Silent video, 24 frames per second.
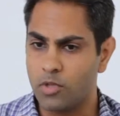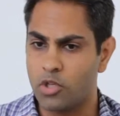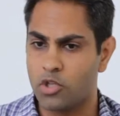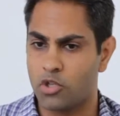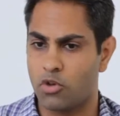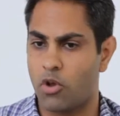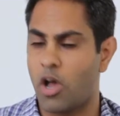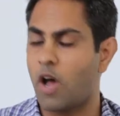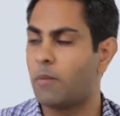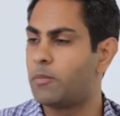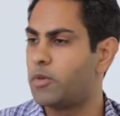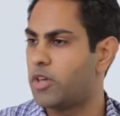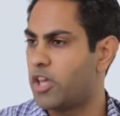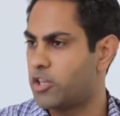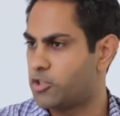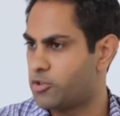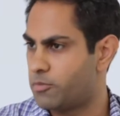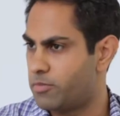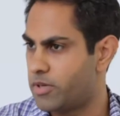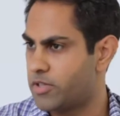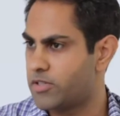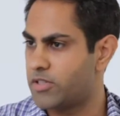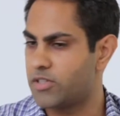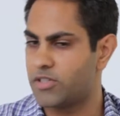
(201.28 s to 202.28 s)
So help you get
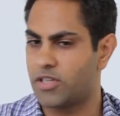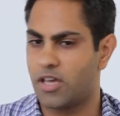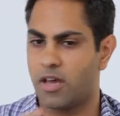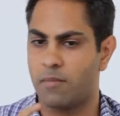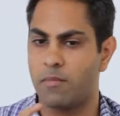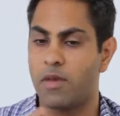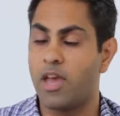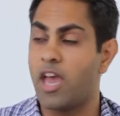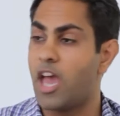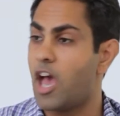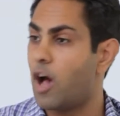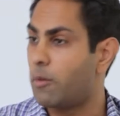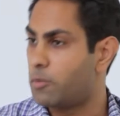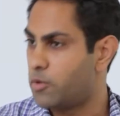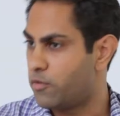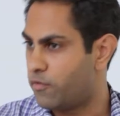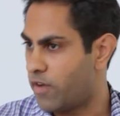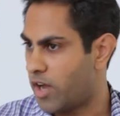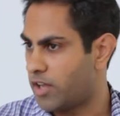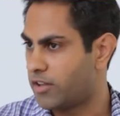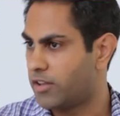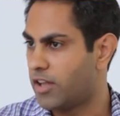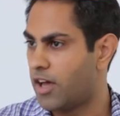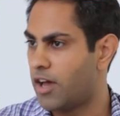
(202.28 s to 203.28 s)
your business up, help you
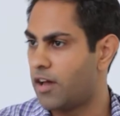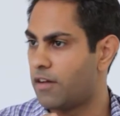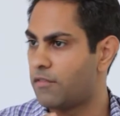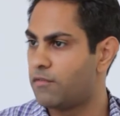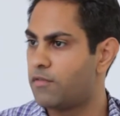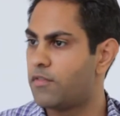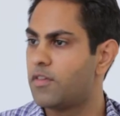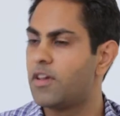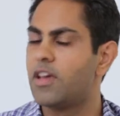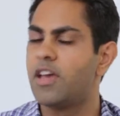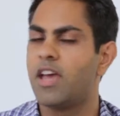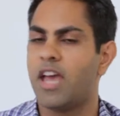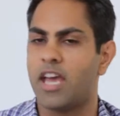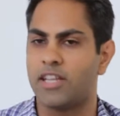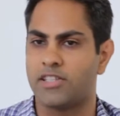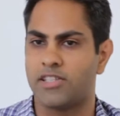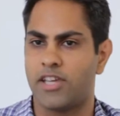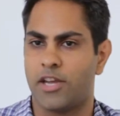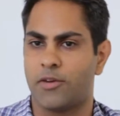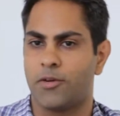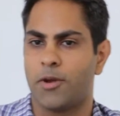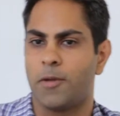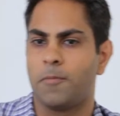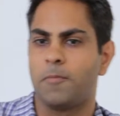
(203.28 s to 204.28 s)
find love,
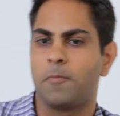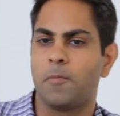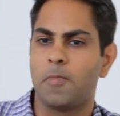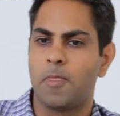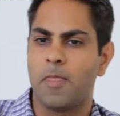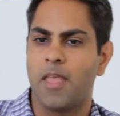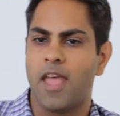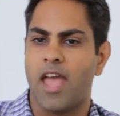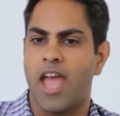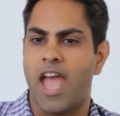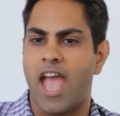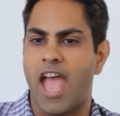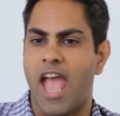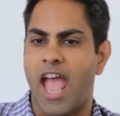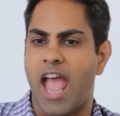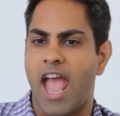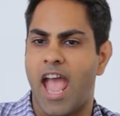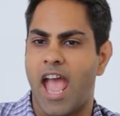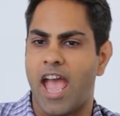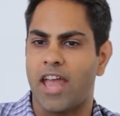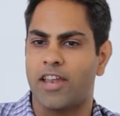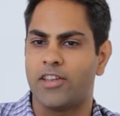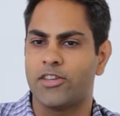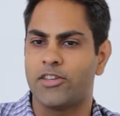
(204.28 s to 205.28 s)
etc.
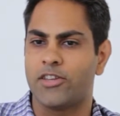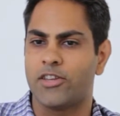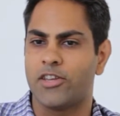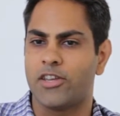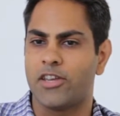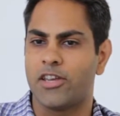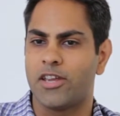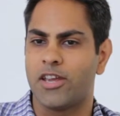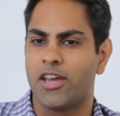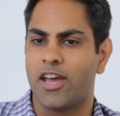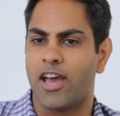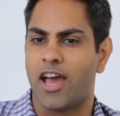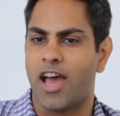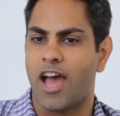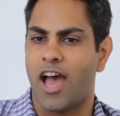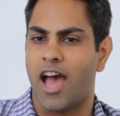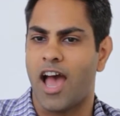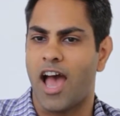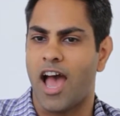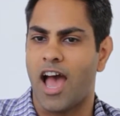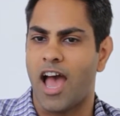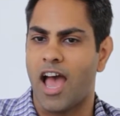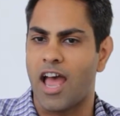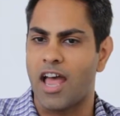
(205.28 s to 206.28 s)
And
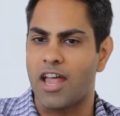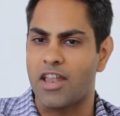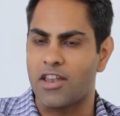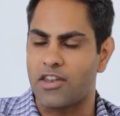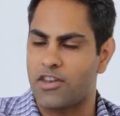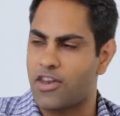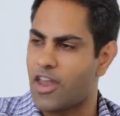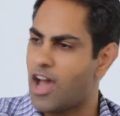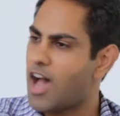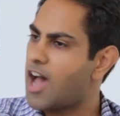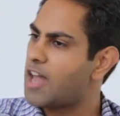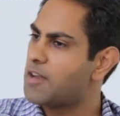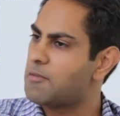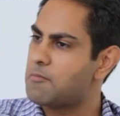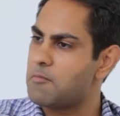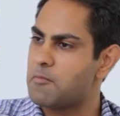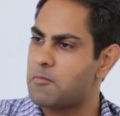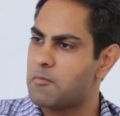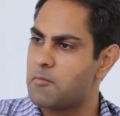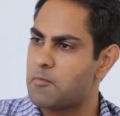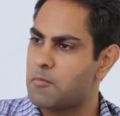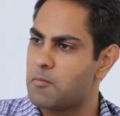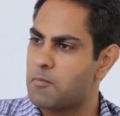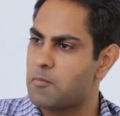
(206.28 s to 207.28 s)
not
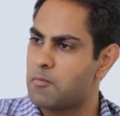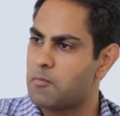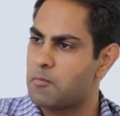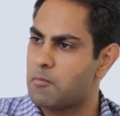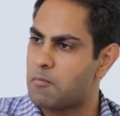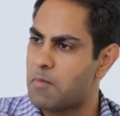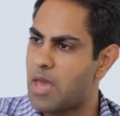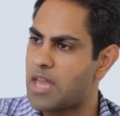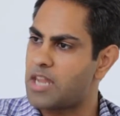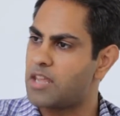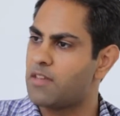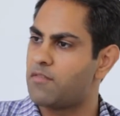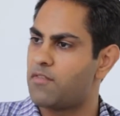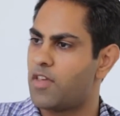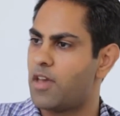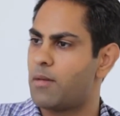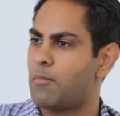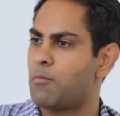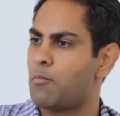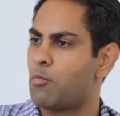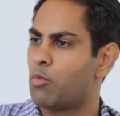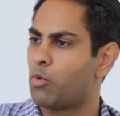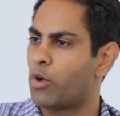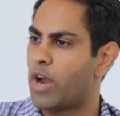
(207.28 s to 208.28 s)
many of
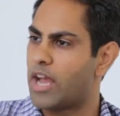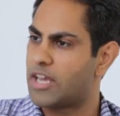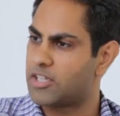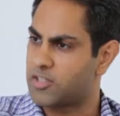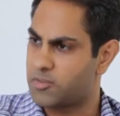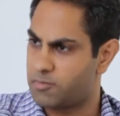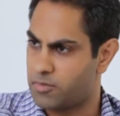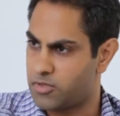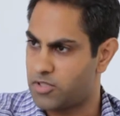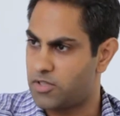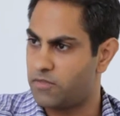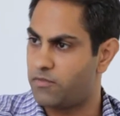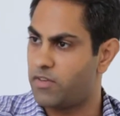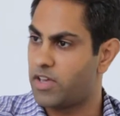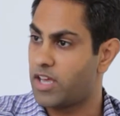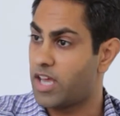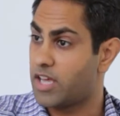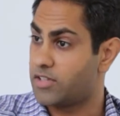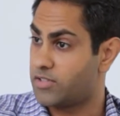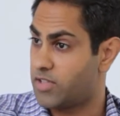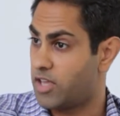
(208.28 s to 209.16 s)
them were as specific